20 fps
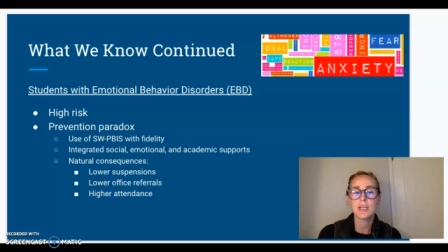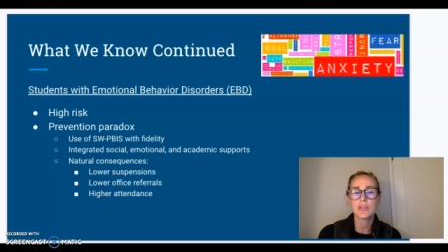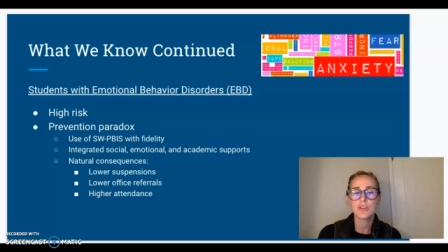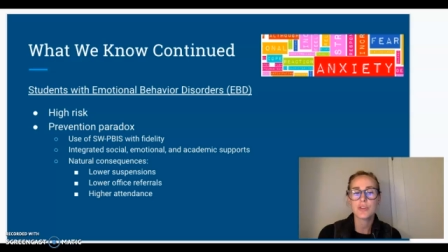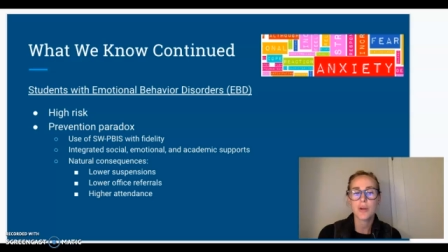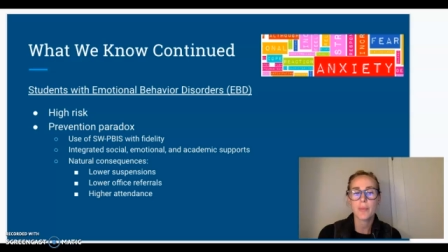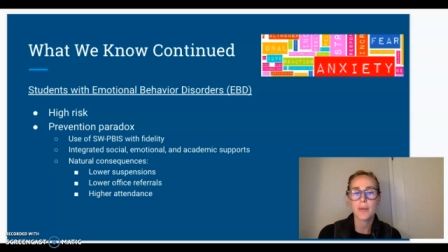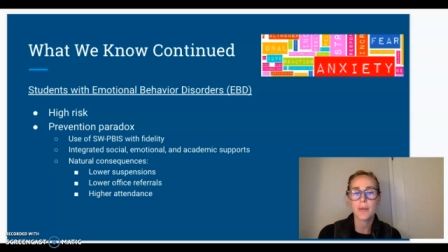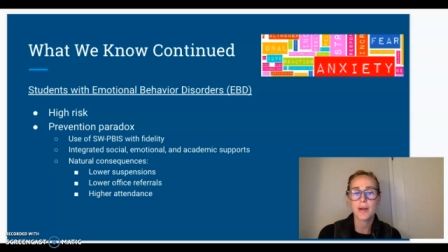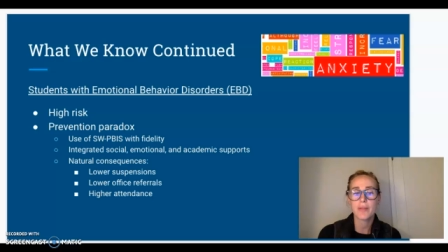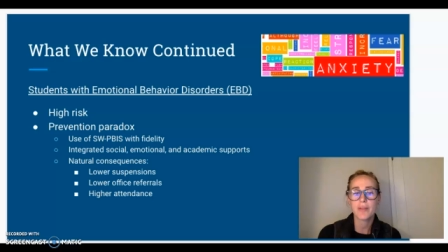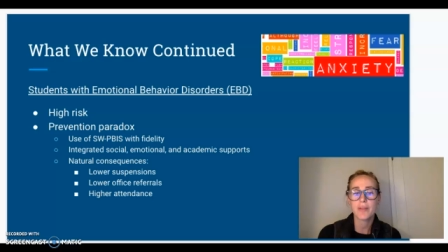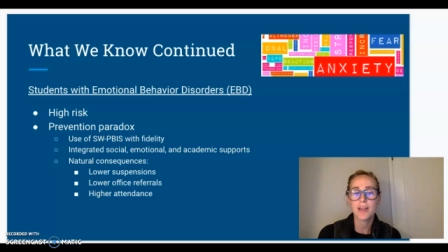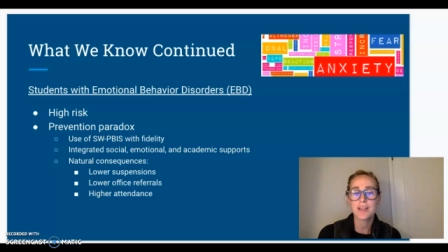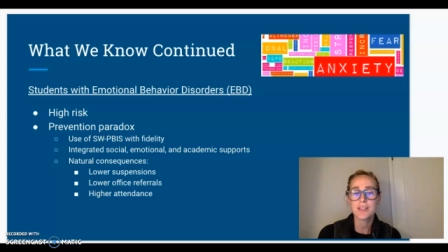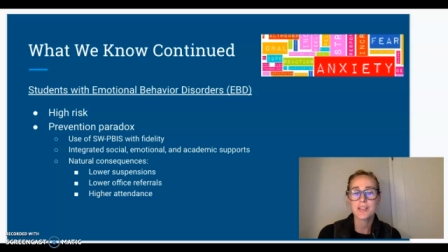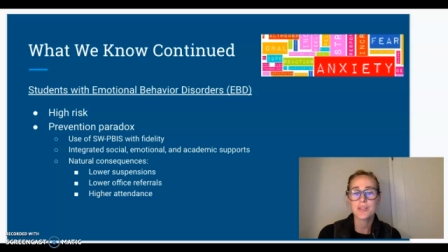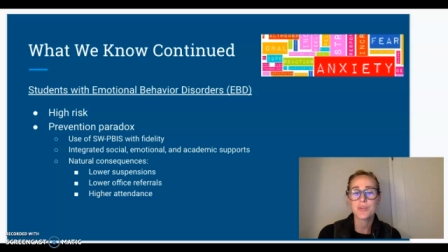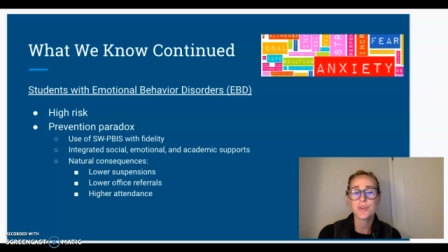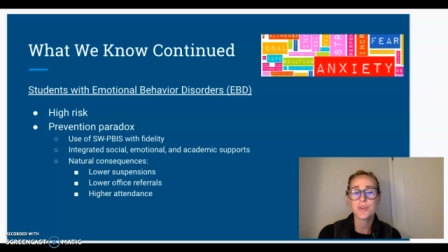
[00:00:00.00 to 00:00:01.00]
drop out of high
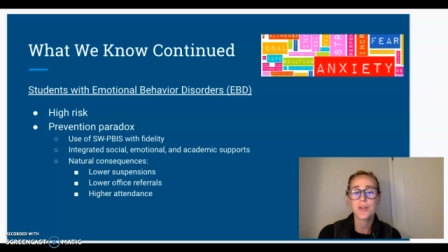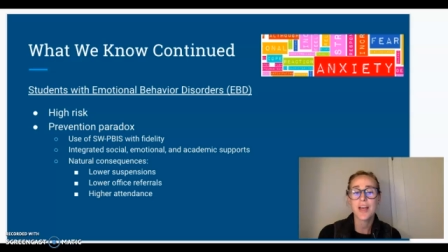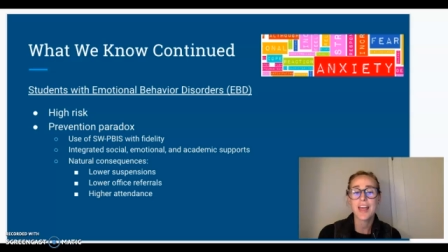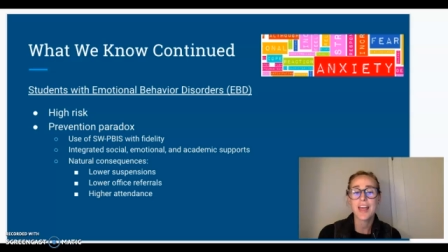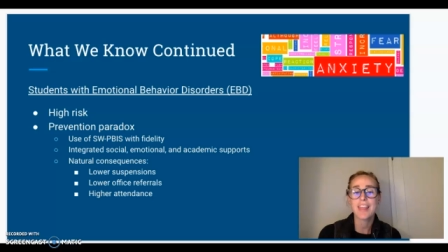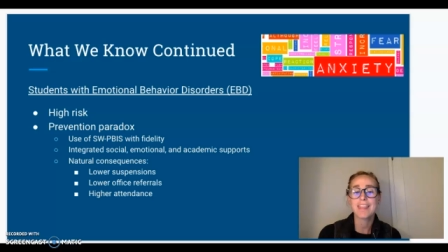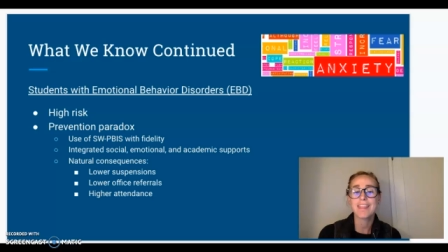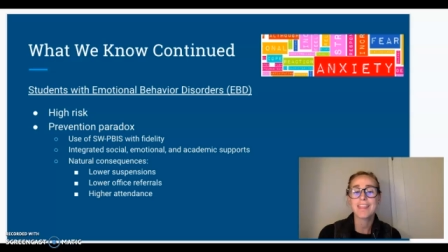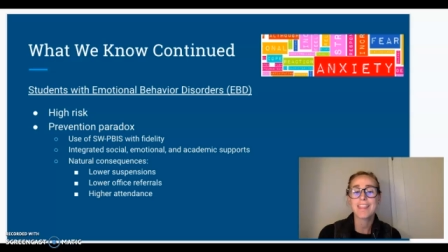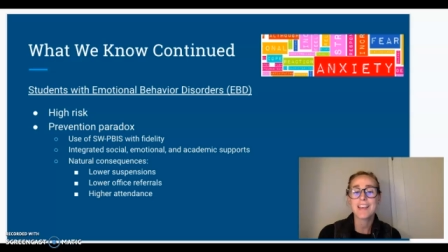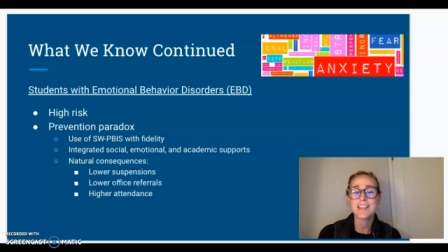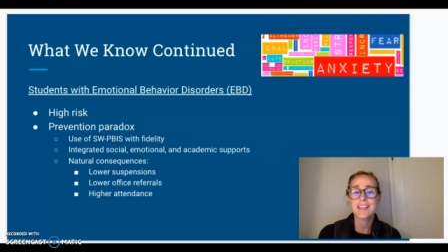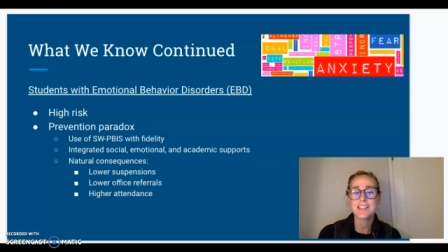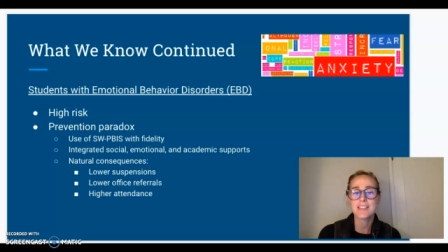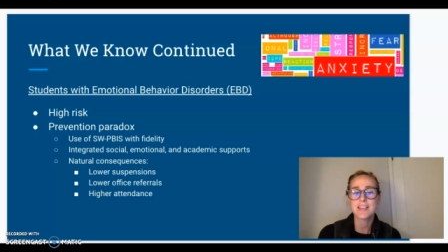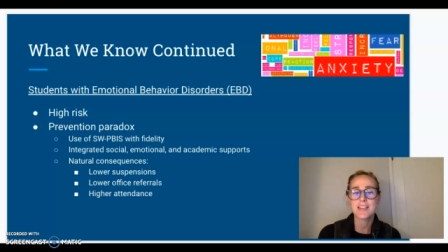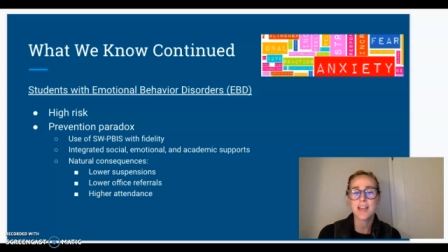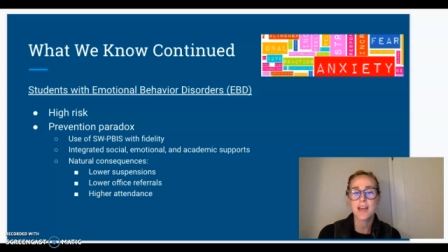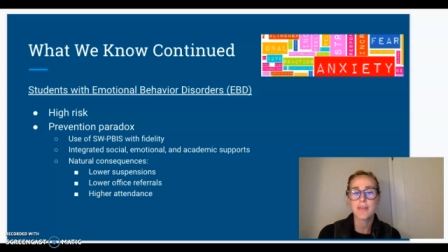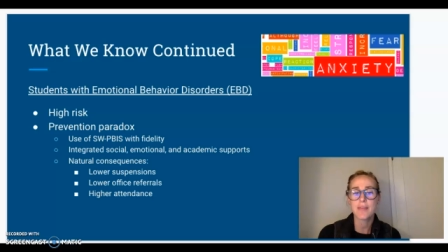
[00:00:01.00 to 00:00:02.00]
school, and less
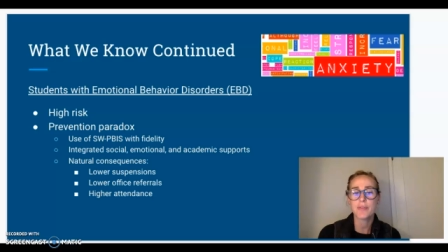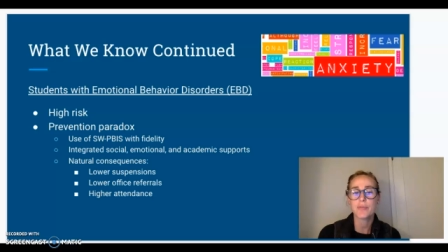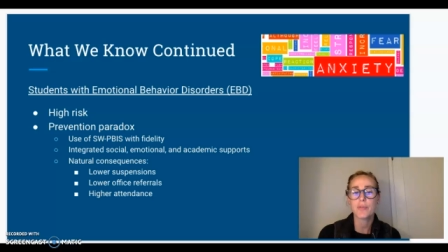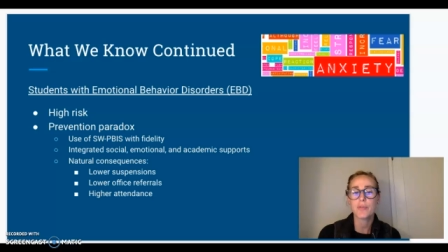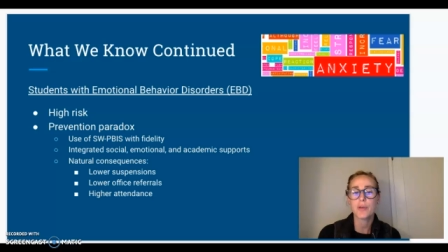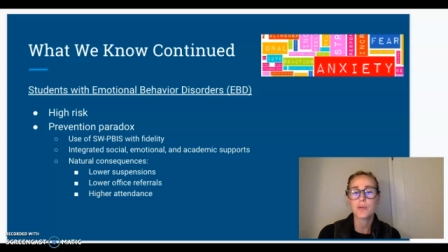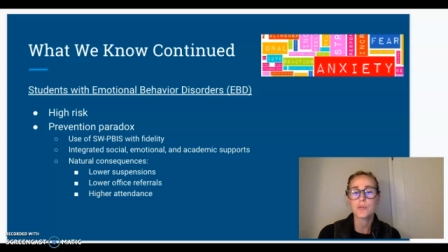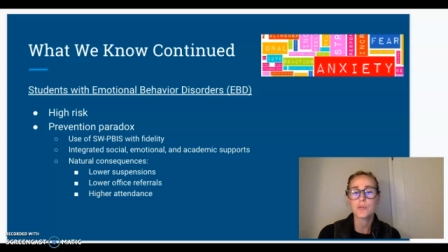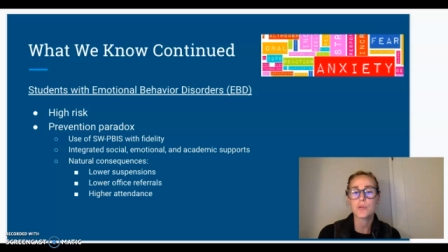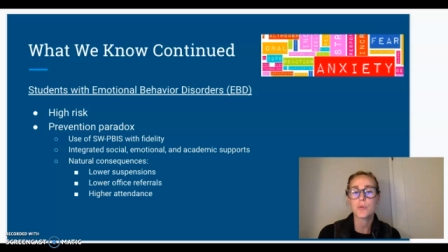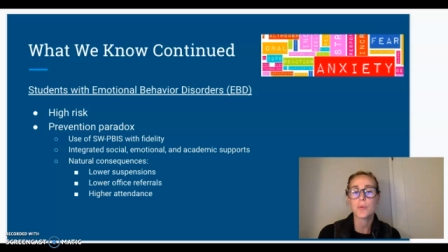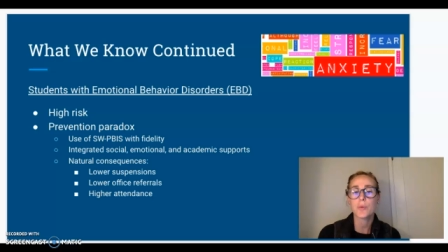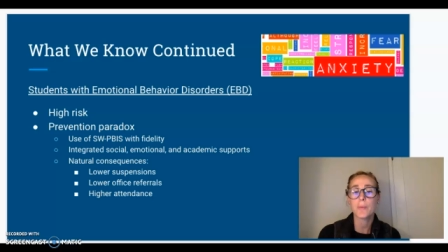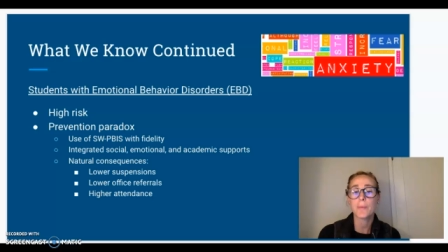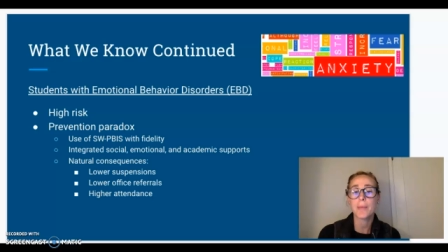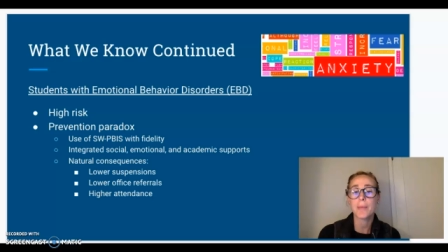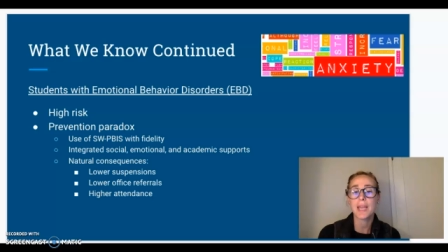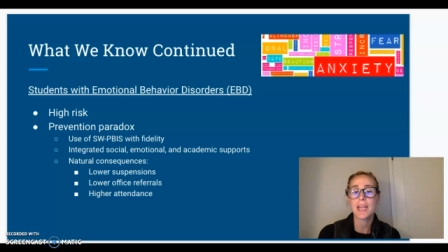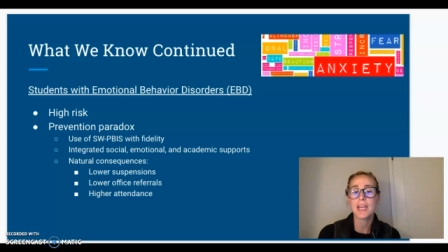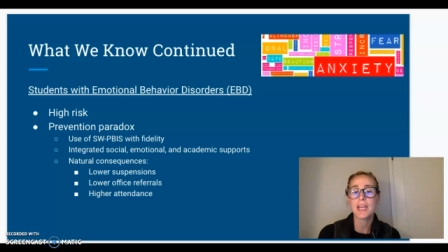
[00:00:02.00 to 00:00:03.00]
than half of those who
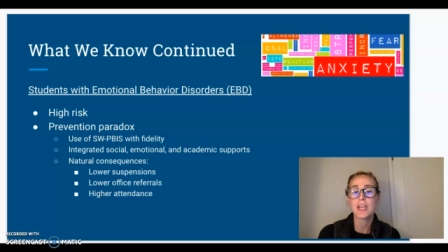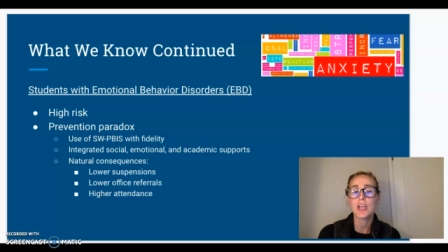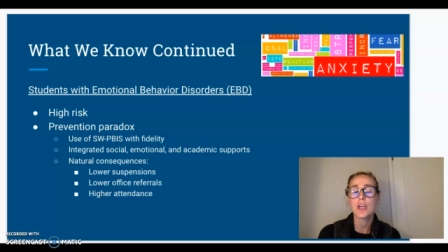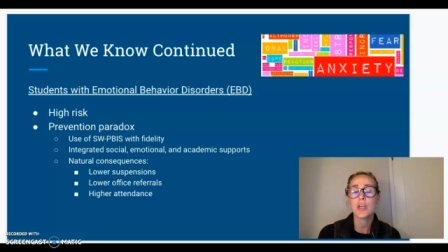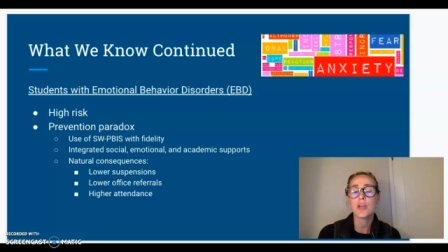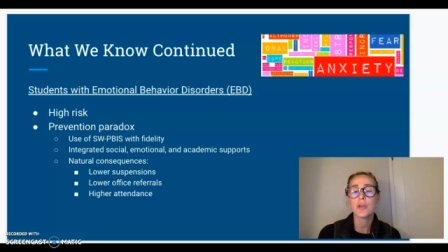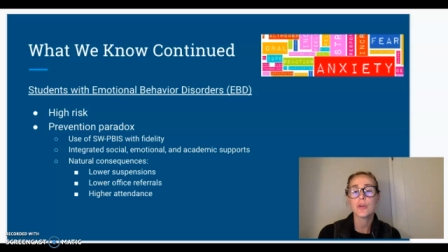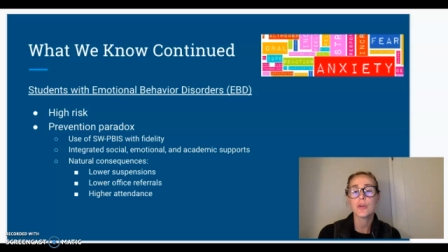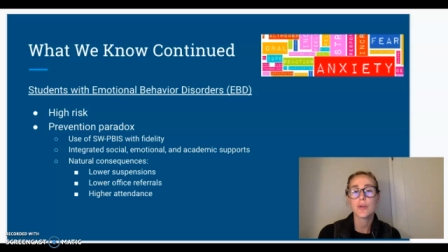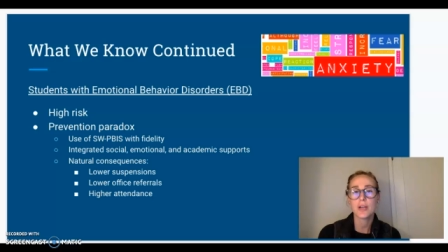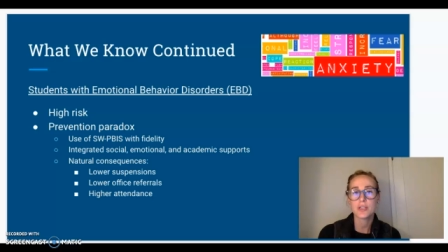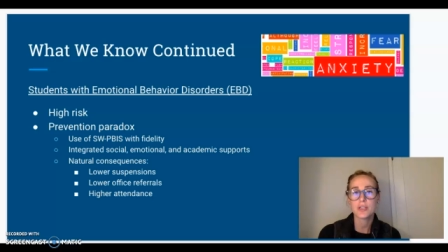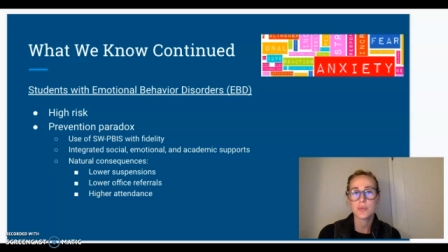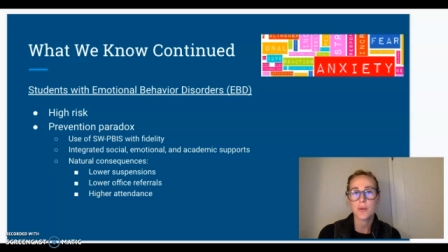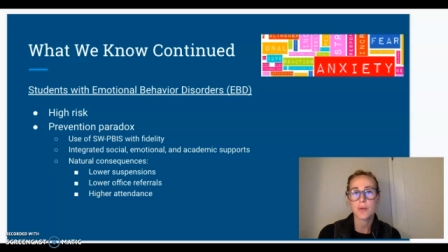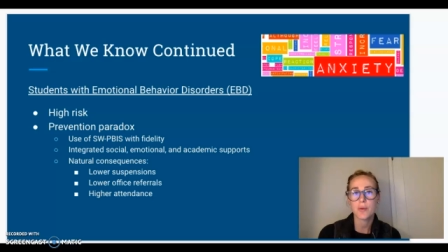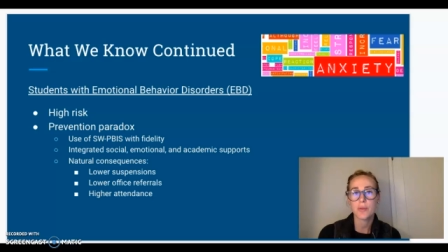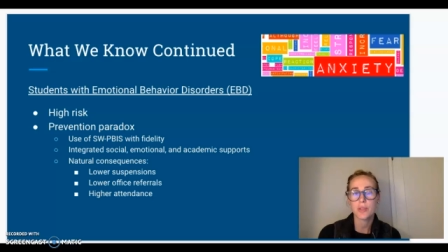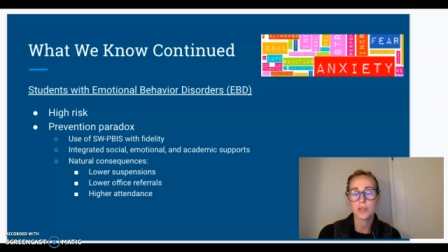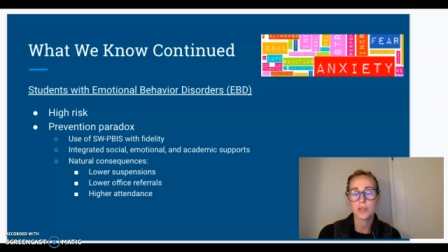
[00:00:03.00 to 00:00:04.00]
remain
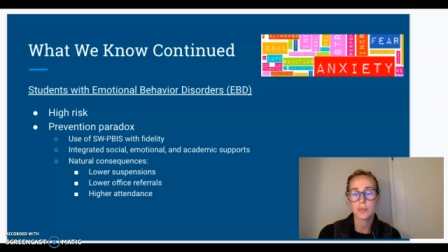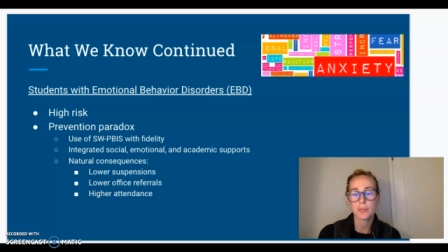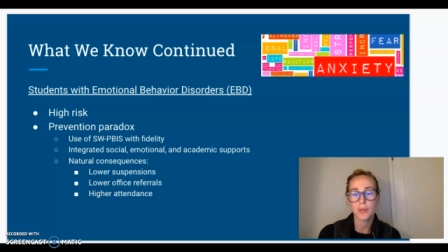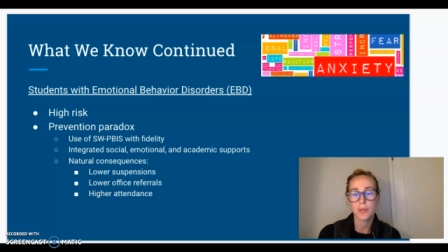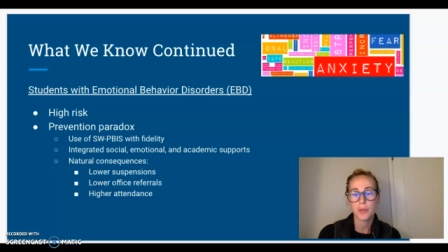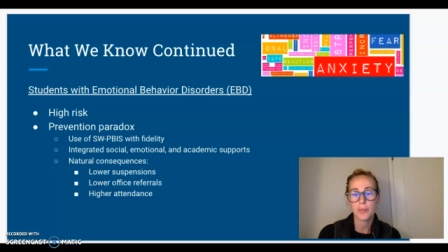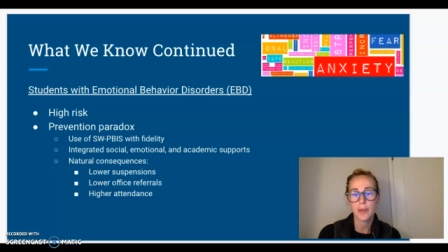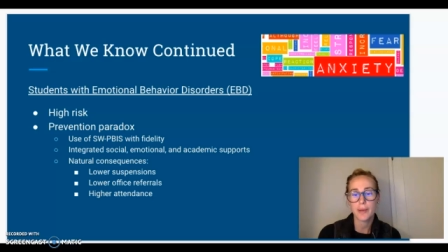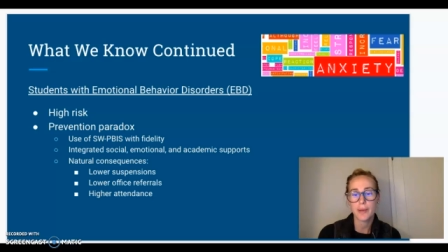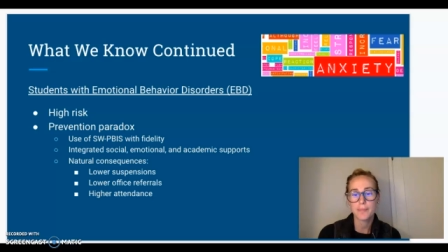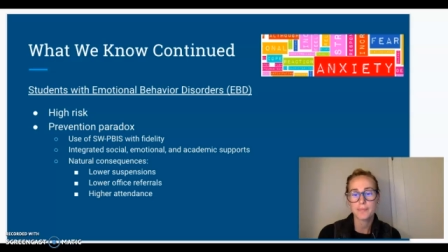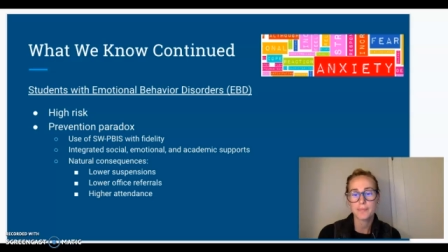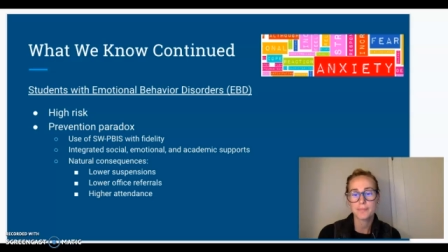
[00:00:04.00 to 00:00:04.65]
graduate with a diploma.